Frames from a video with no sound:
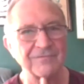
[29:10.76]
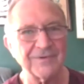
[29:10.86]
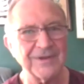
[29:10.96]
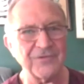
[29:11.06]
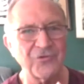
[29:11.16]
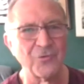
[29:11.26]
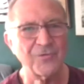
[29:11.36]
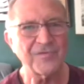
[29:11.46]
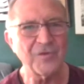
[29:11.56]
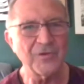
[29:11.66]

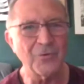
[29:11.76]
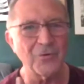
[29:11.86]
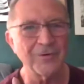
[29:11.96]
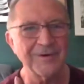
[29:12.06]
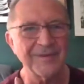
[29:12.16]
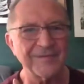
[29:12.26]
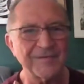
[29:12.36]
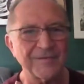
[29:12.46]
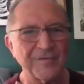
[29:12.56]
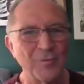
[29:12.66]
introduce you and your listeners
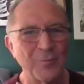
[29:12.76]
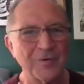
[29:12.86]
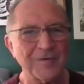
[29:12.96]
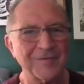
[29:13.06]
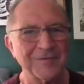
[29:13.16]
to two books?